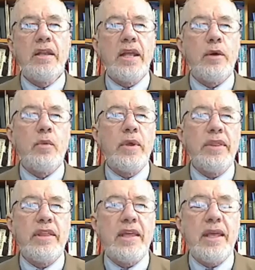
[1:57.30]
Now,
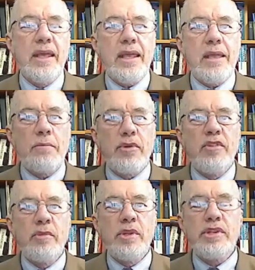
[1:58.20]
with the
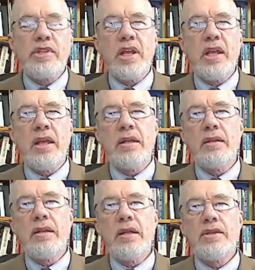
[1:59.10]
improvements in